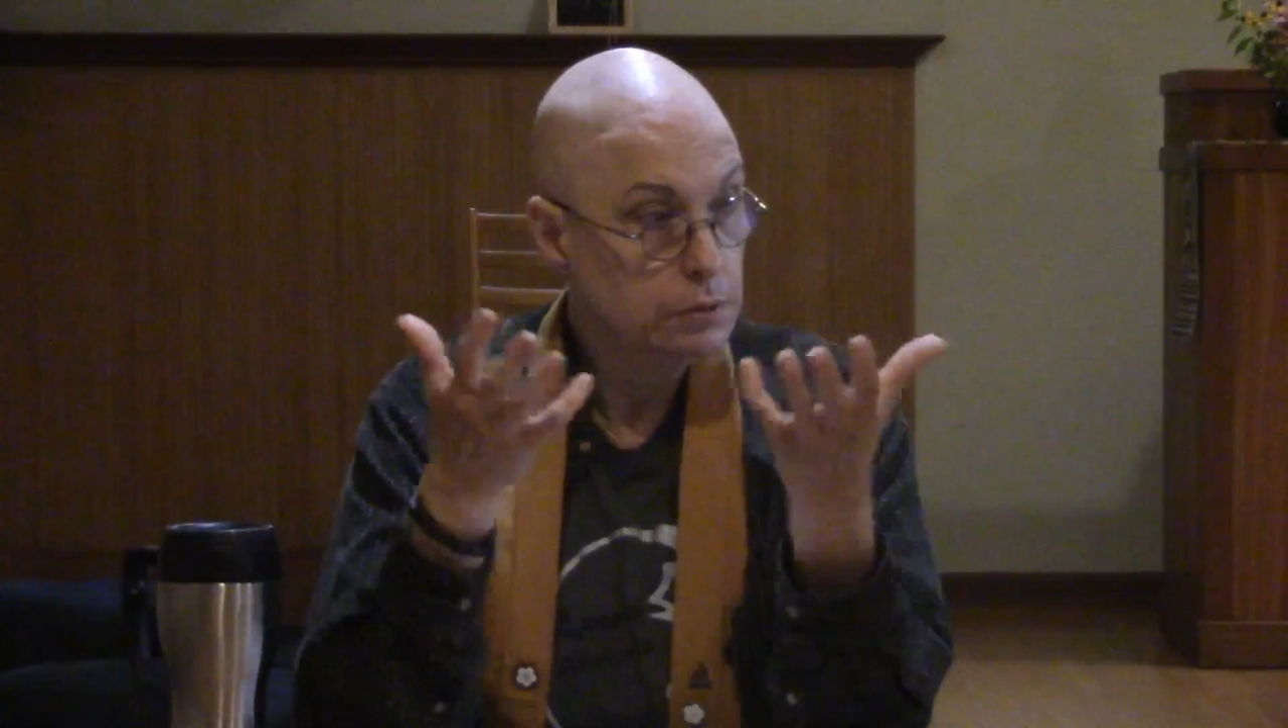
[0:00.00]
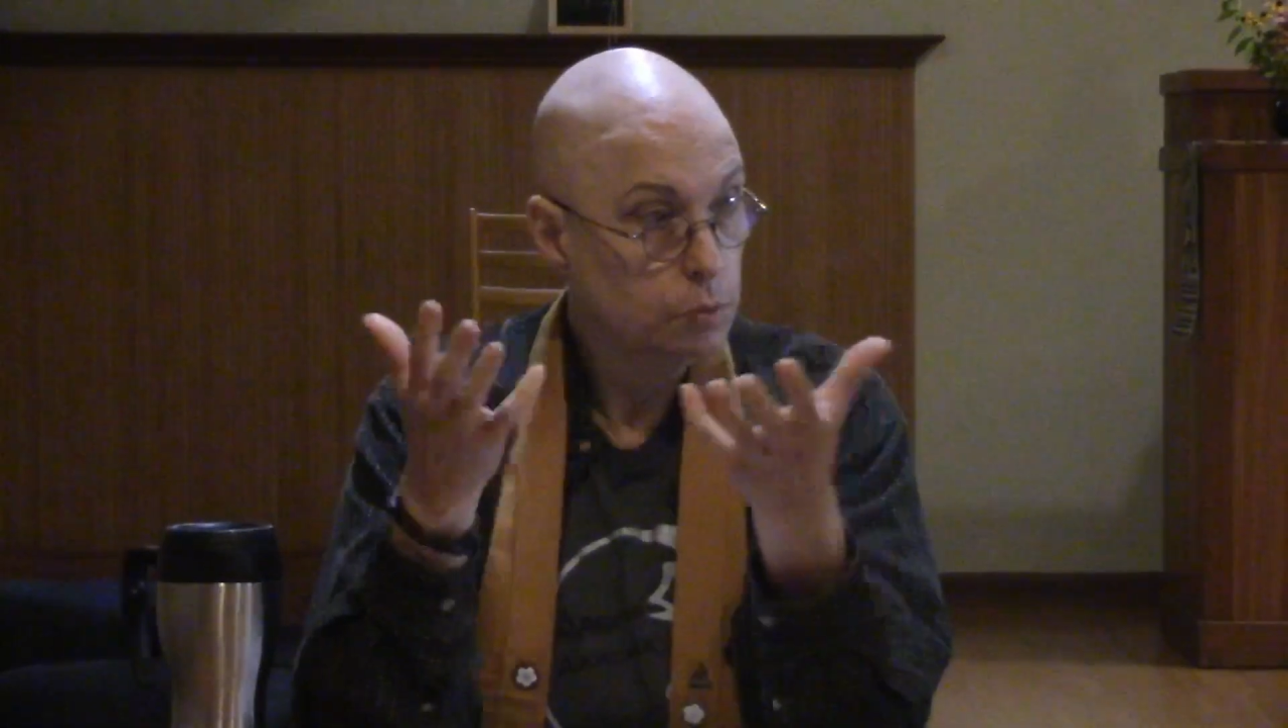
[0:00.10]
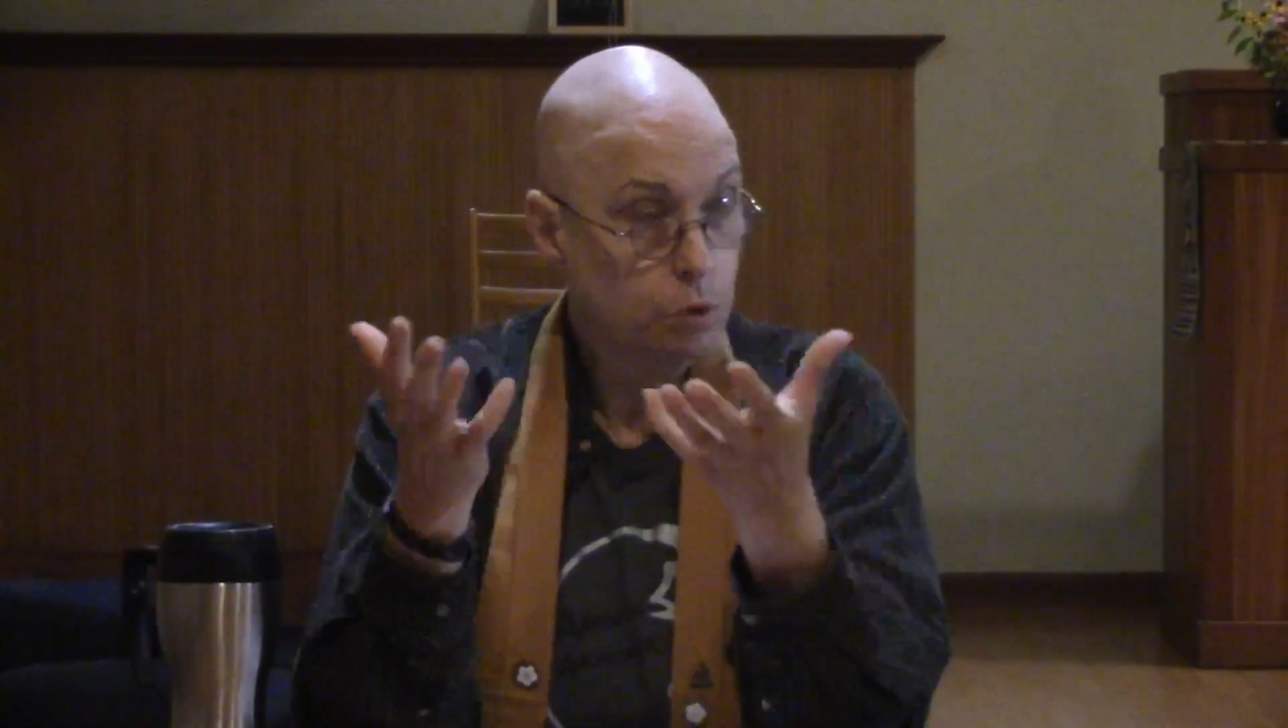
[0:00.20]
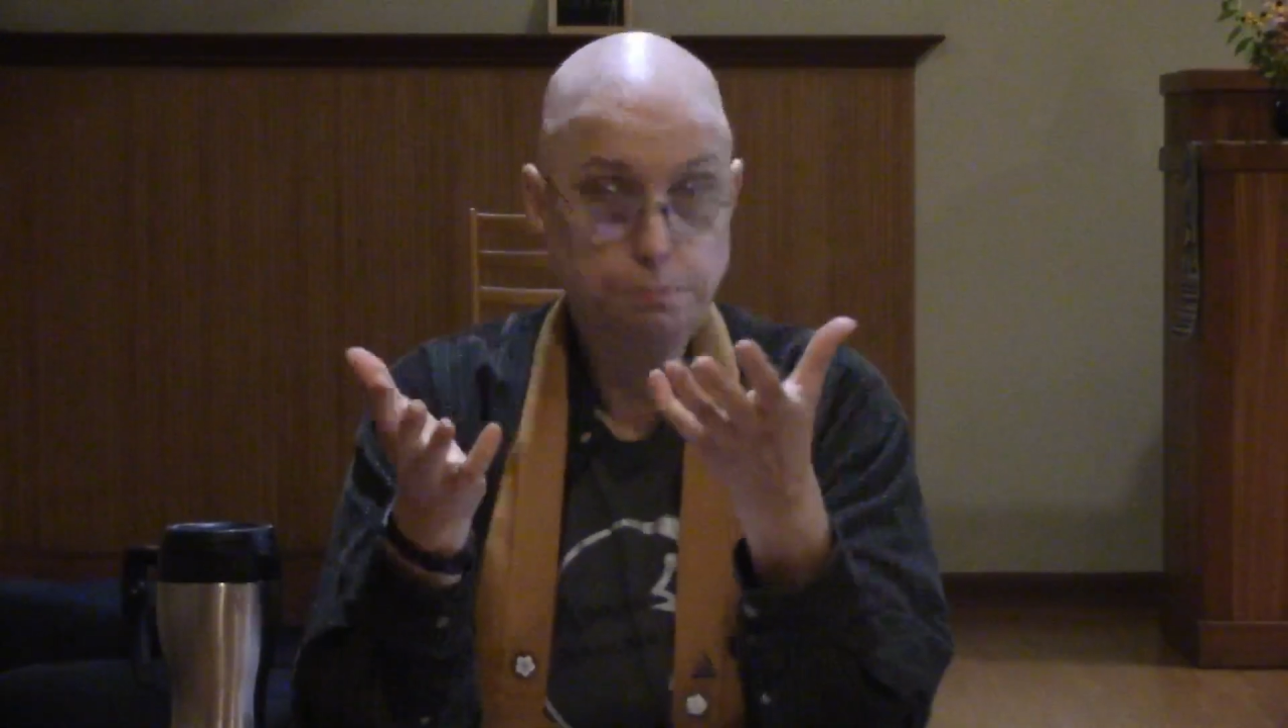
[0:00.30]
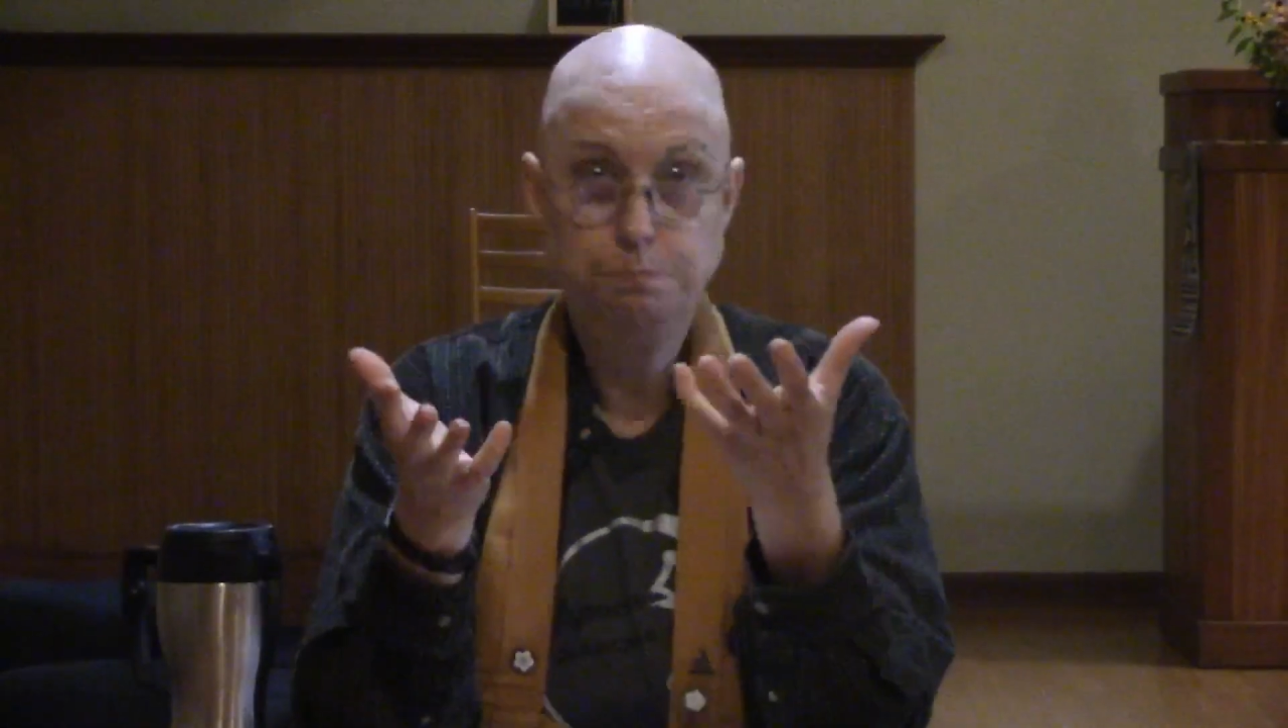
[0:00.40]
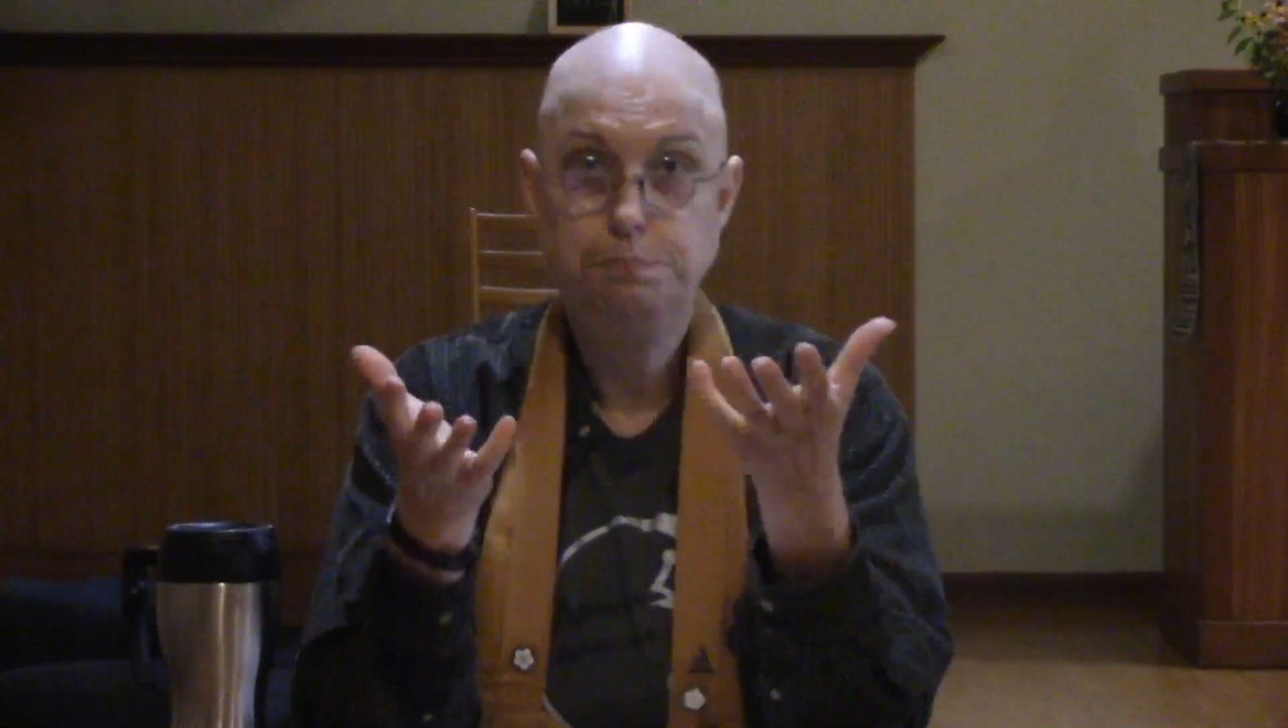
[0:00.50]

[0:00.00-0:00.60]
we're